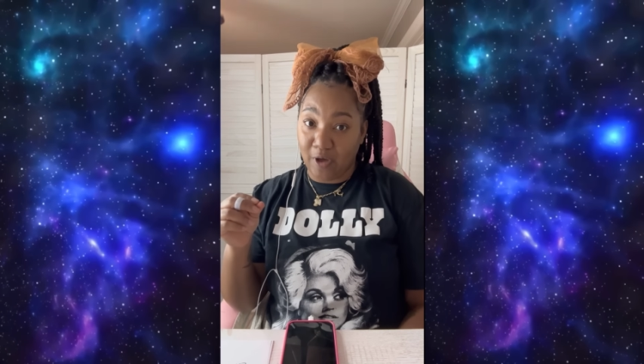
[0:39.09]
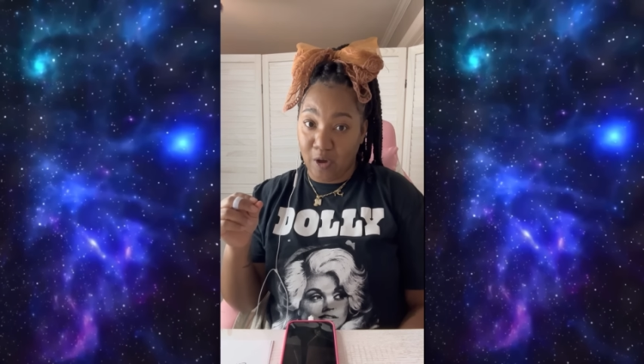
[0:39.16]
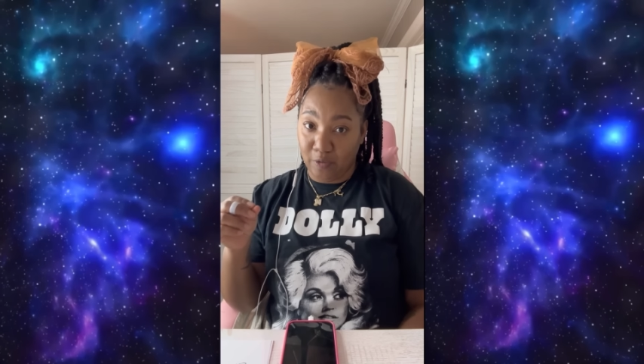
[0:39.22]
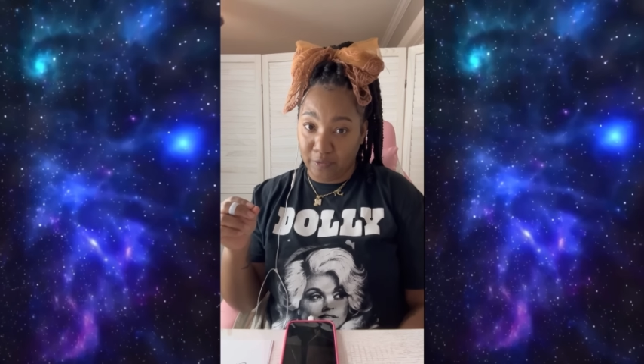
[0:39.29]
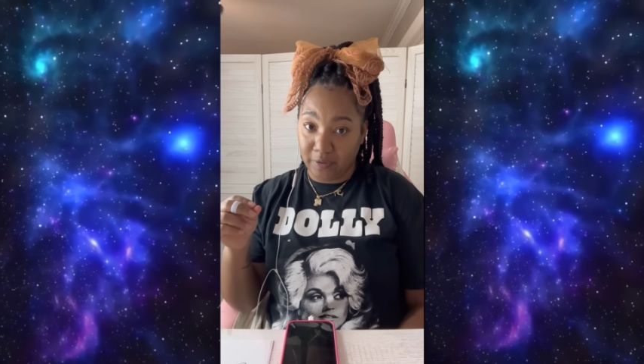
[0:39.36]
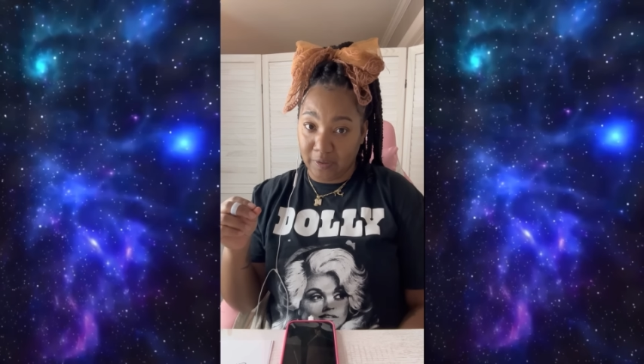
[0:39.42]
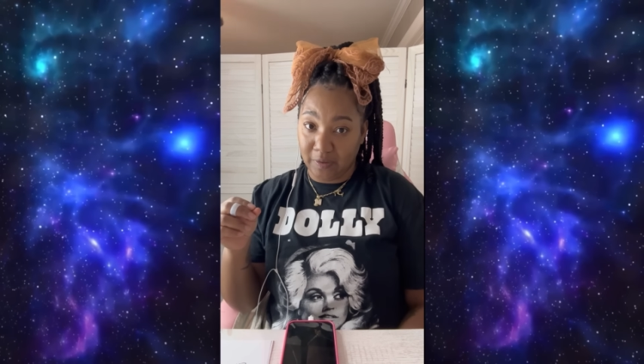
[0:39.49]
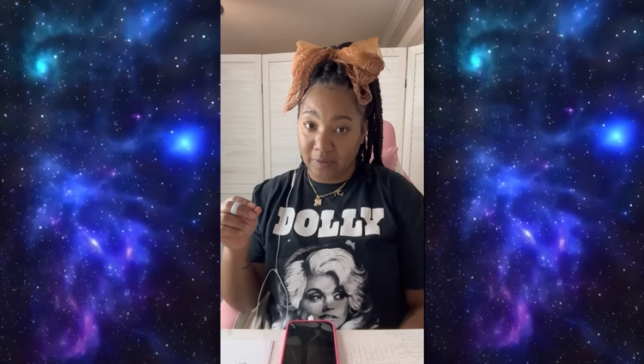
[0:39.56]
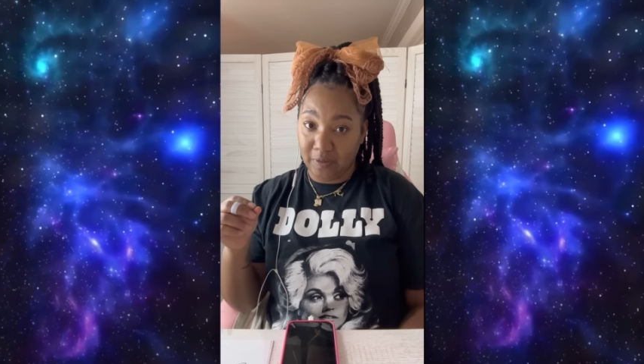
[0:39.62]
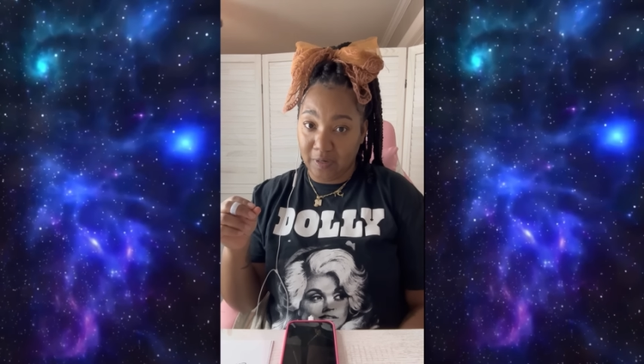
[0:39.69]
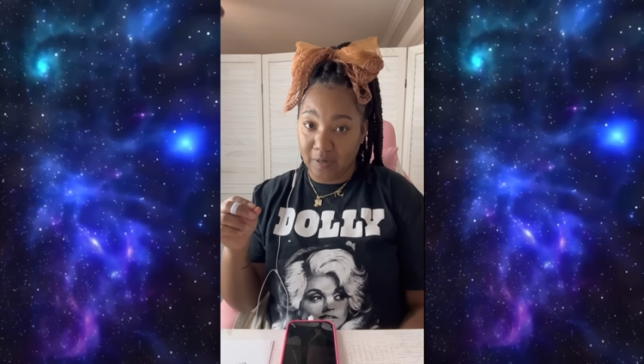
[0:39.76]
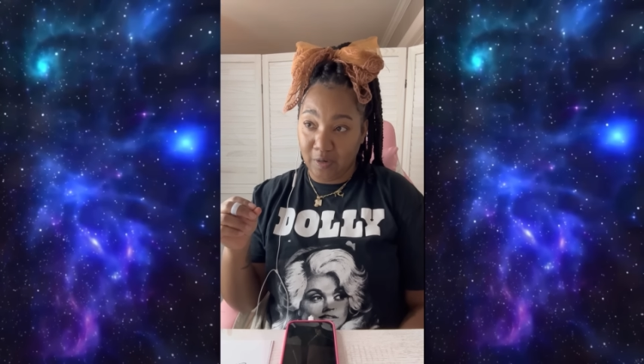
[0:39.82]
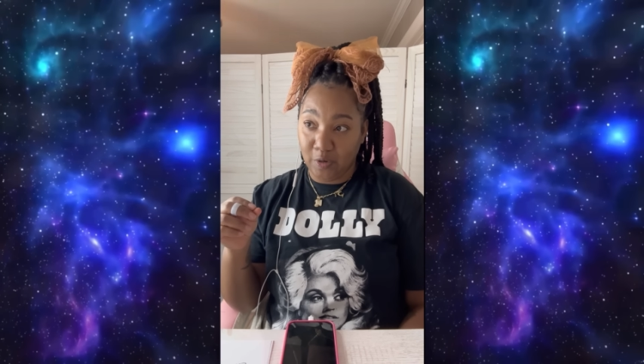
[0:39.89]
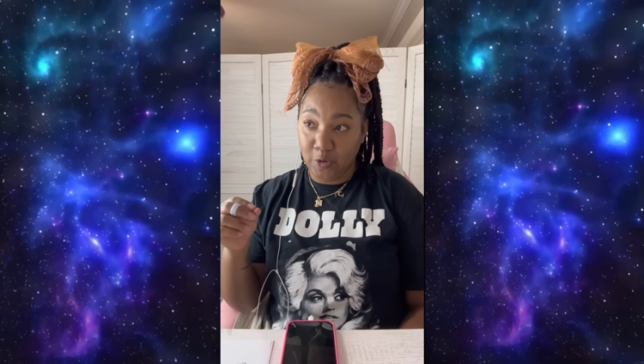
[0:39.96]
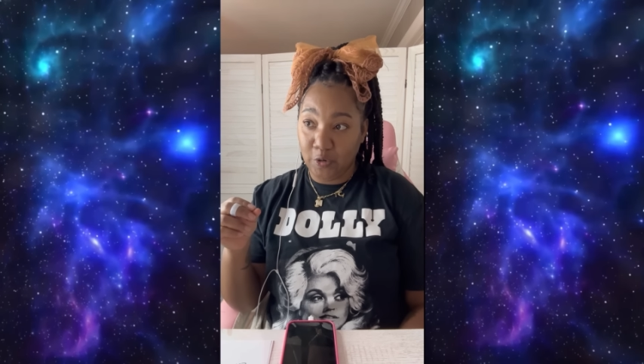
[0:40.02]
owner
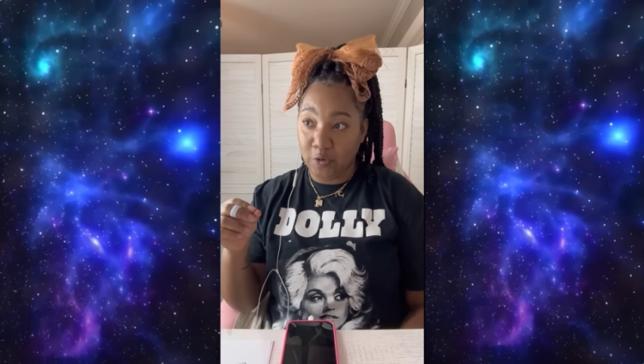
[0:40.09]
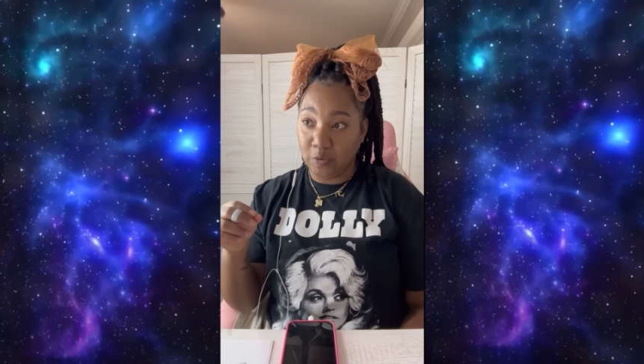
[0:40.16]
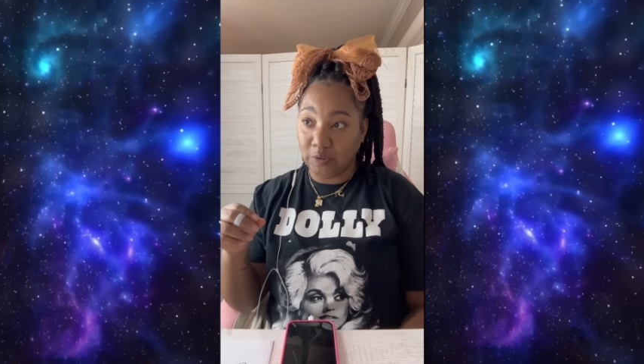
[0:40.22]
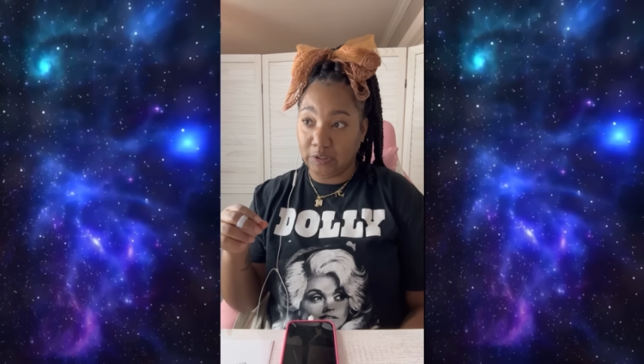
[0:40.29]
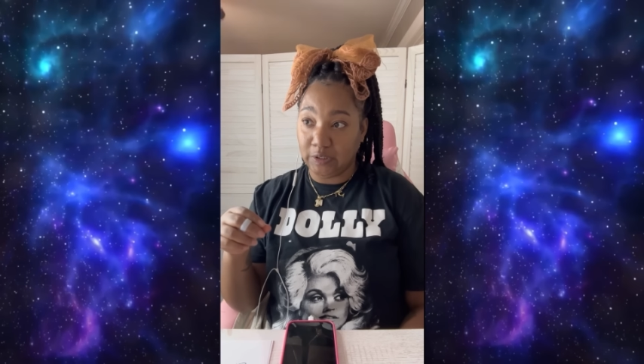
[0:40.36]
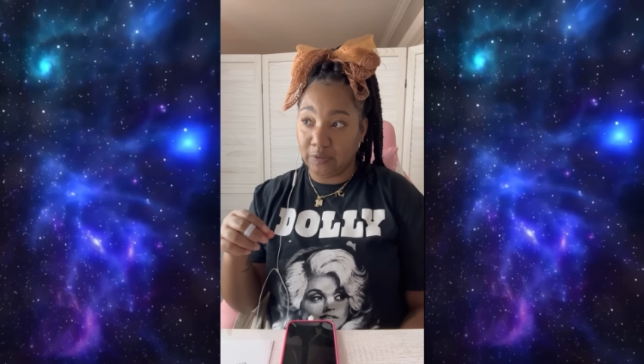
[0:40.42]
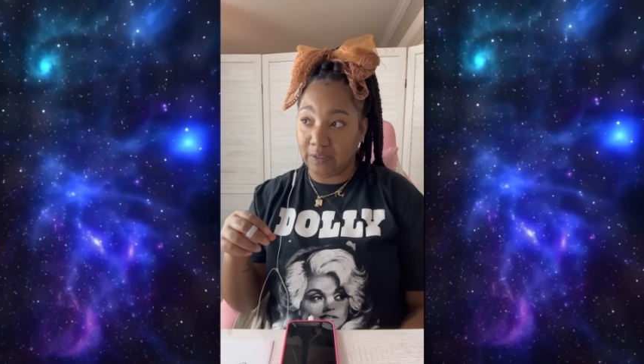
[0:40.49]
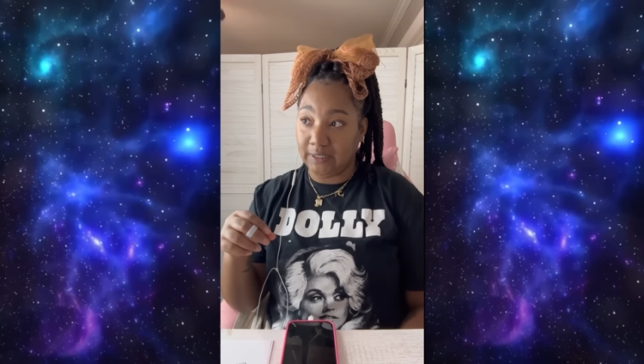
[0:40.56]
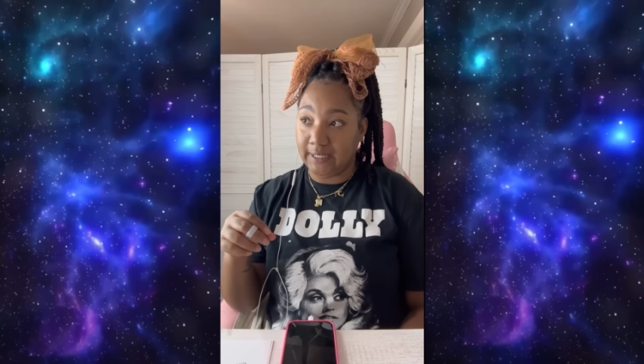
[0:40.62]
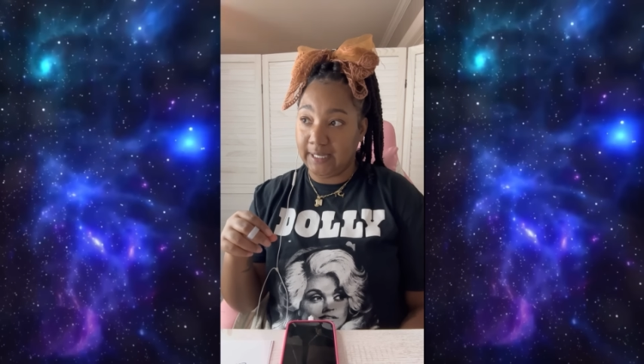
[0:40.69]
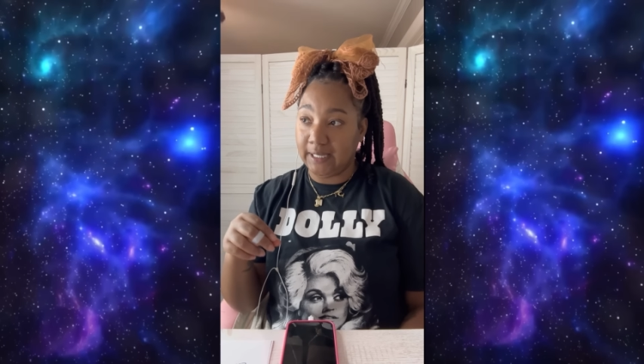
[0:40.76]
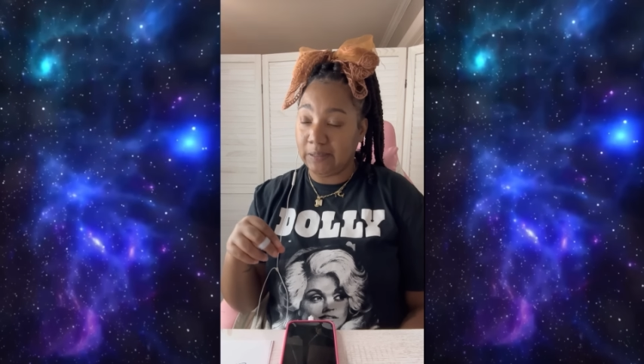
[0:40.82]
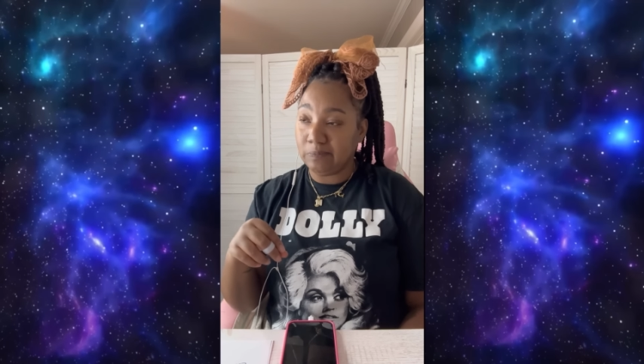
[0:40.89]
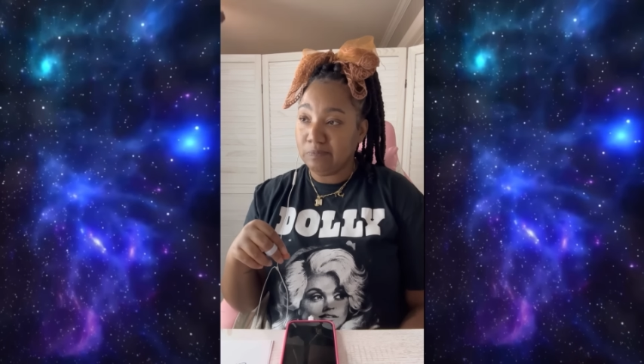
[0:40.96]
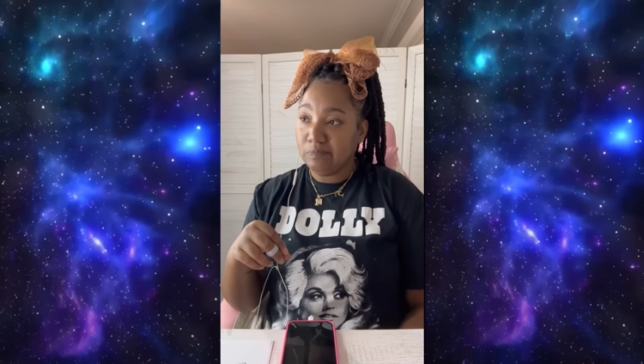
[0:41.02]
who
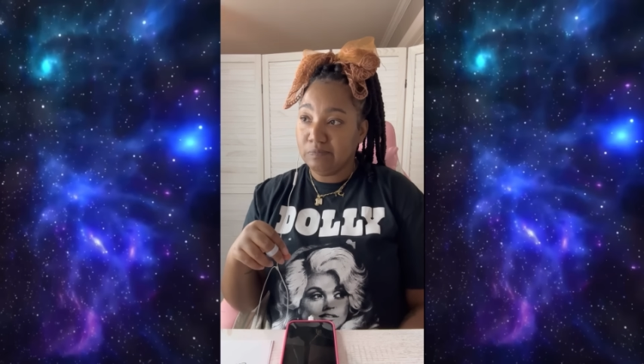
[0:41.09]
literally